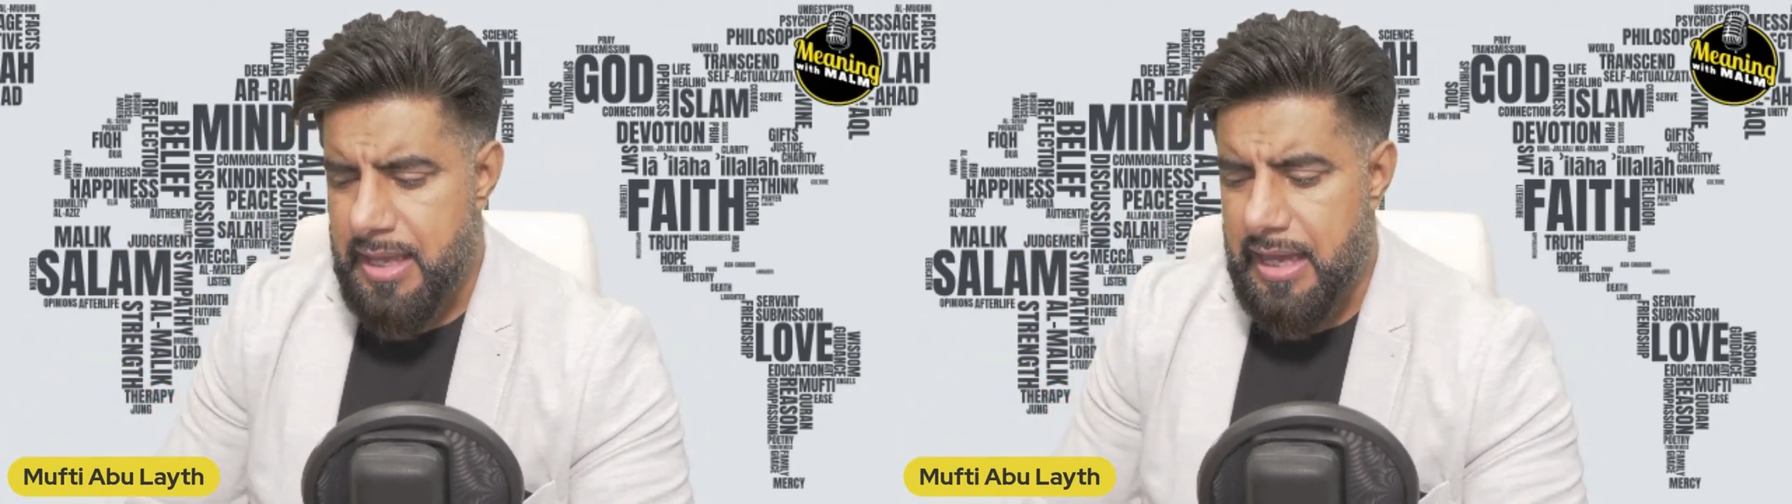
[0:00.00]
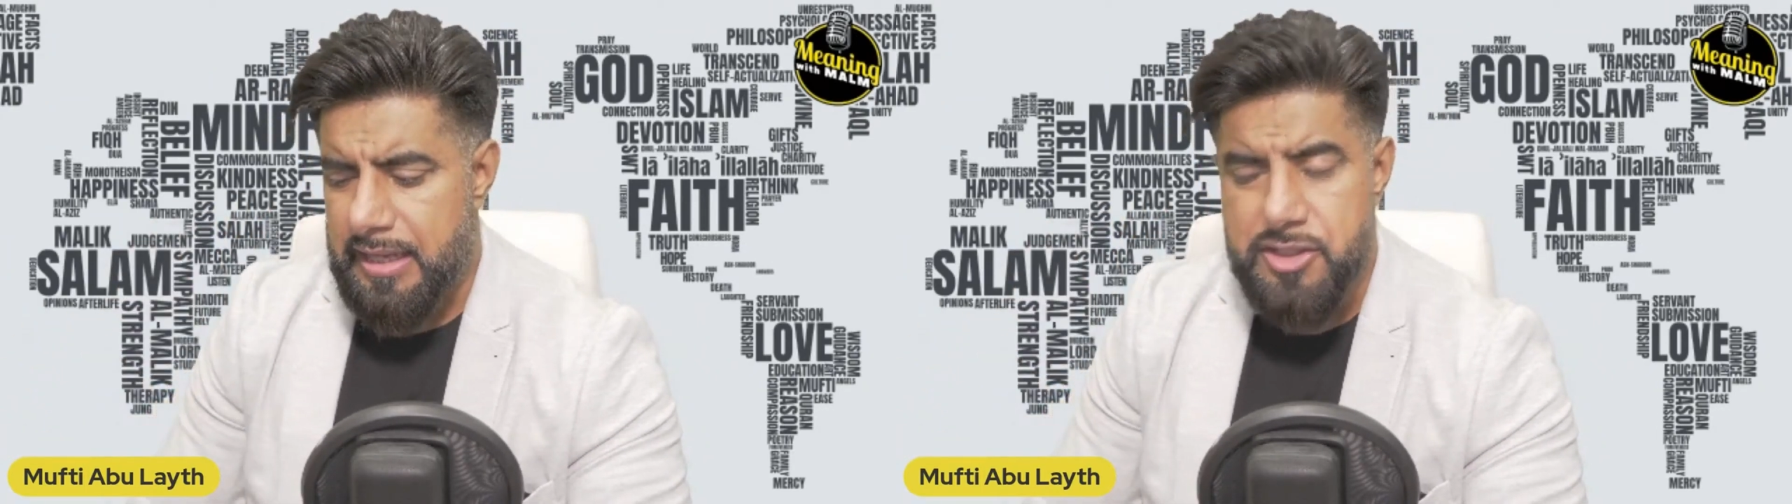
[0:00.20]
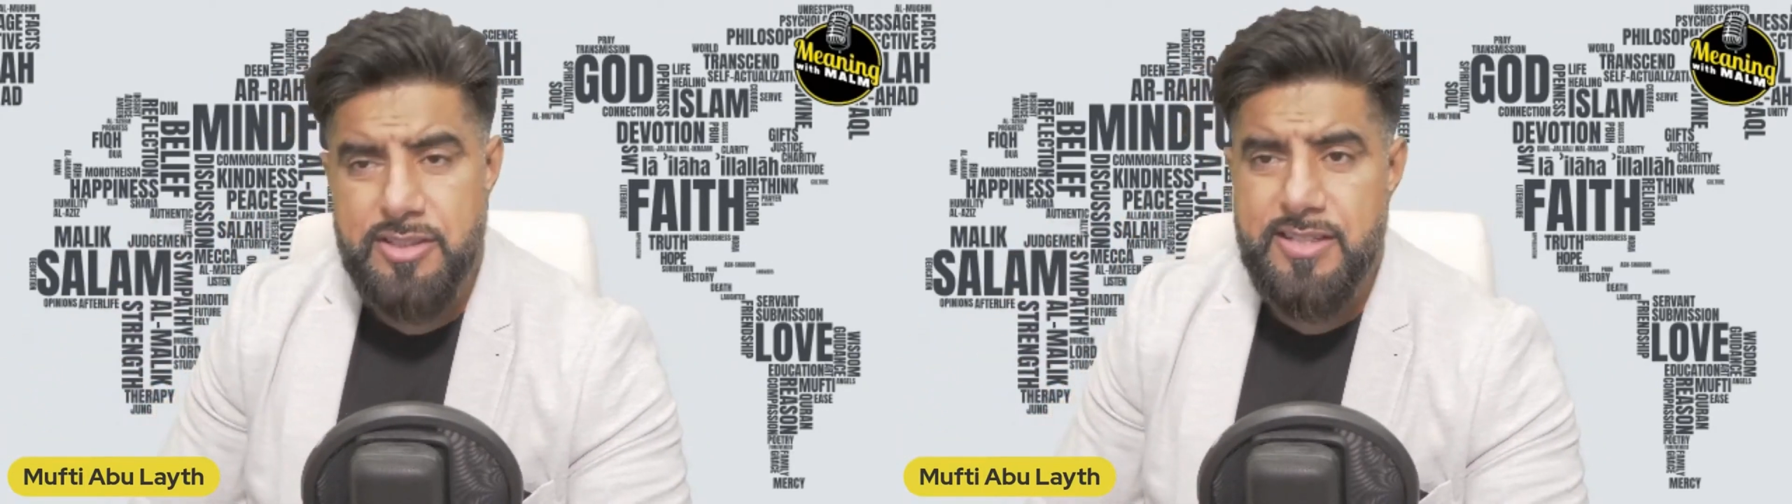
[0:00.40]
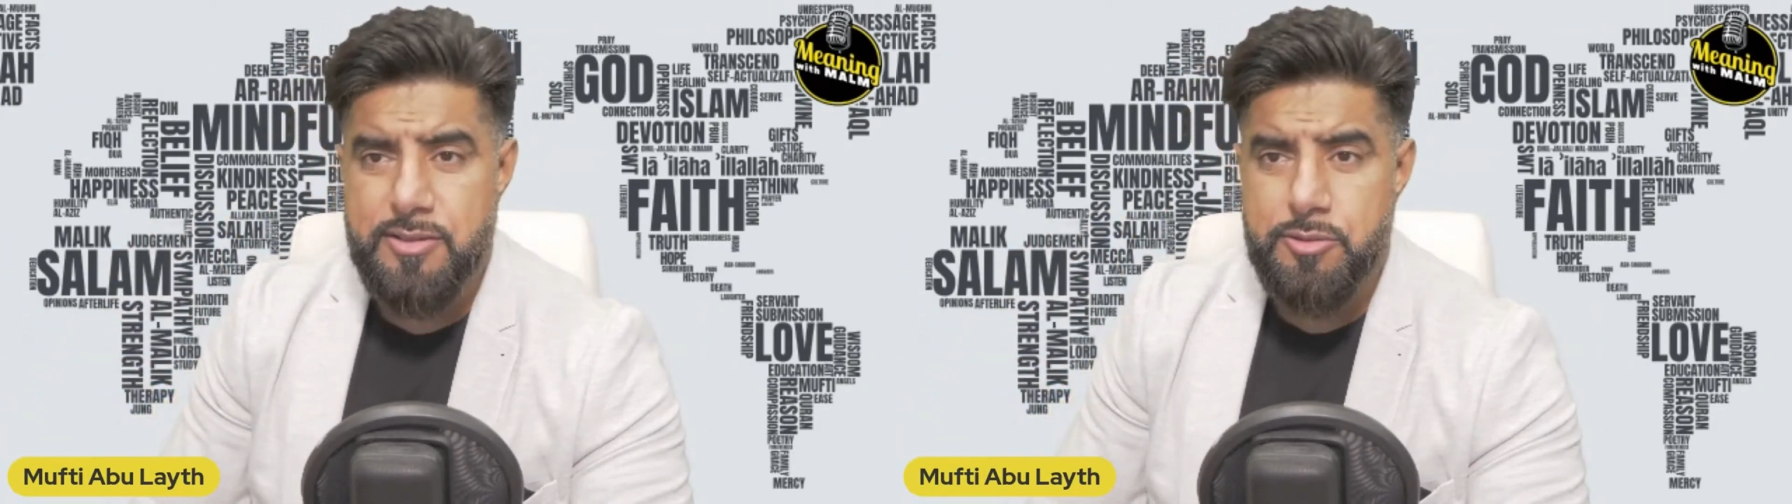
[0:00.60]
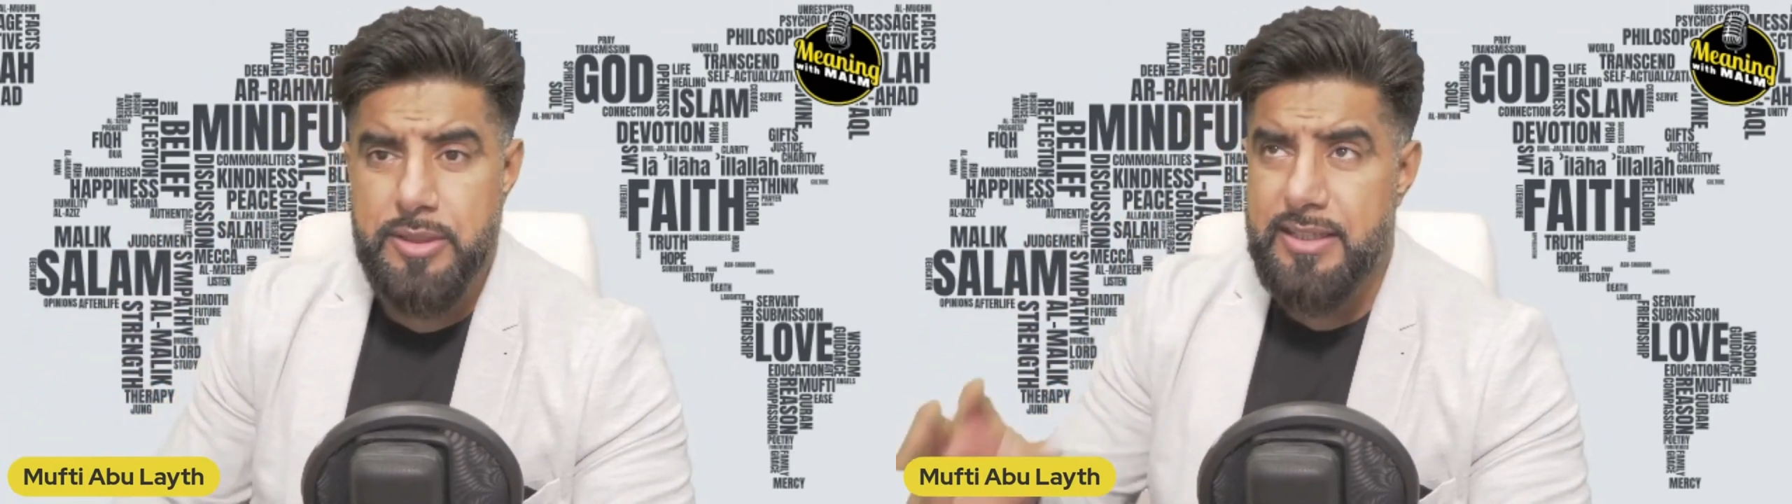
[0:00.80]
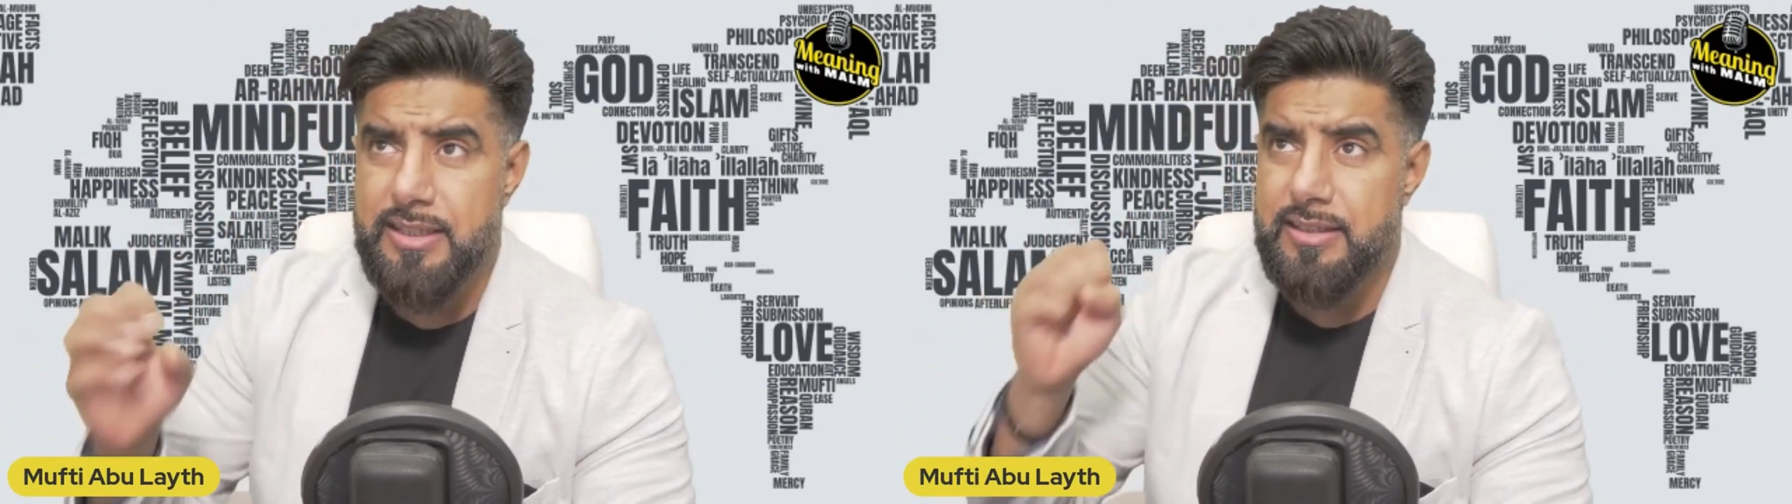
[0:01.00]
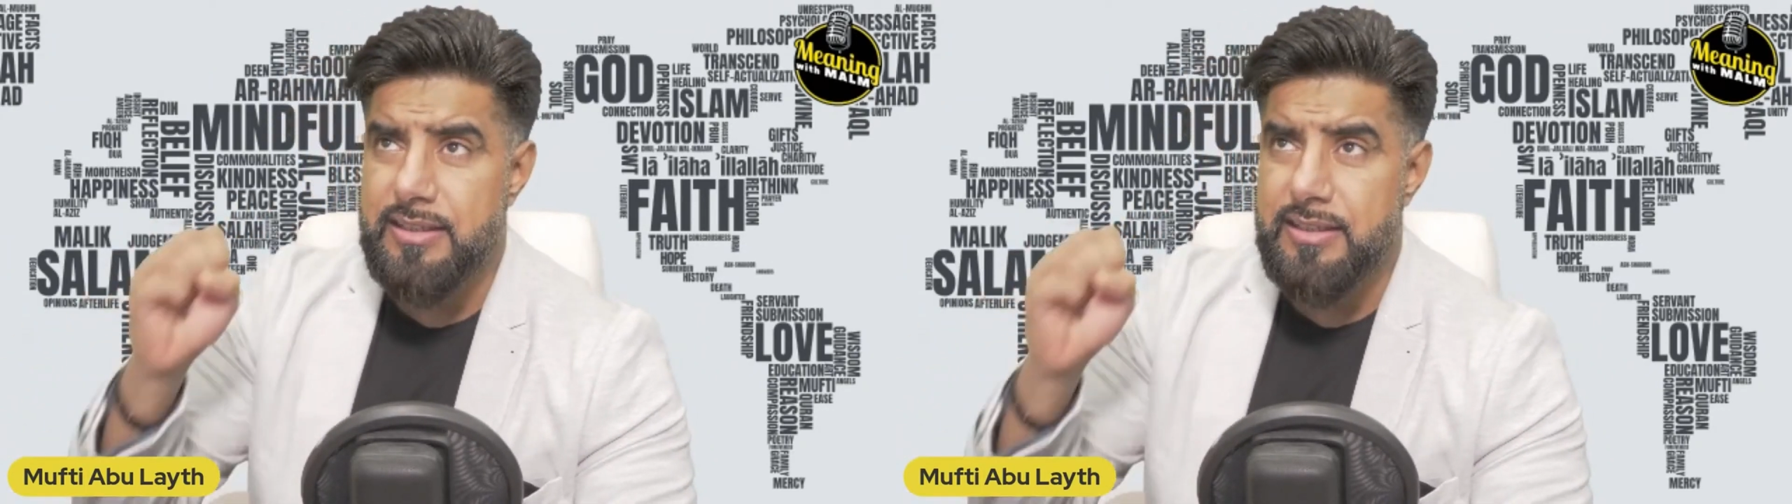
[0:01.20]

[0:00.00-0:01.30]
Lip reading: And just as we,